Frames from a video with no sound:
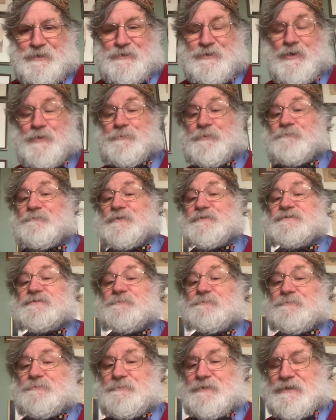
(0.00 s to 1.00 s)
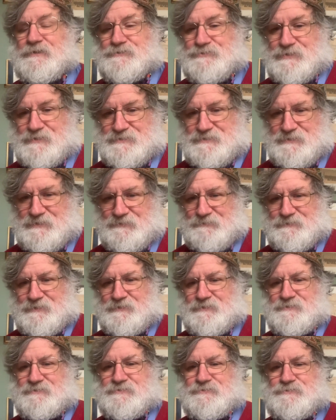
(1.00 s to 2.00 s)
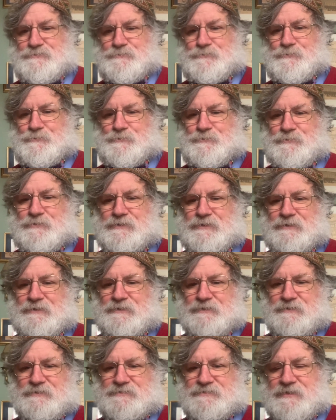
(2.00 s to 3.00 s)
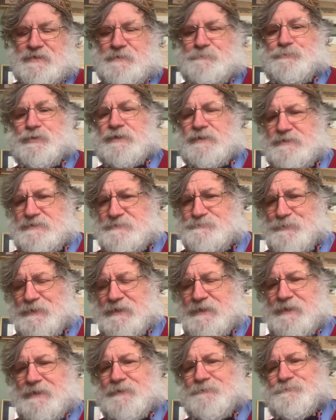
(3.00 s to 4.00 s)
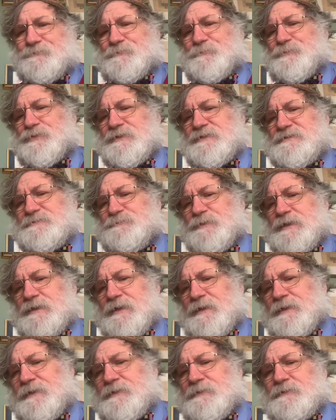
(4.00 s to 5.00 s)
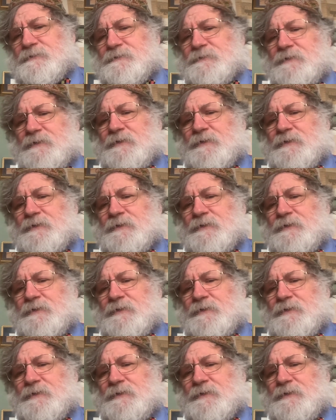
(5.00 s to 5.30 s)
you've got some interesting things to say. Please be careful, please be kind,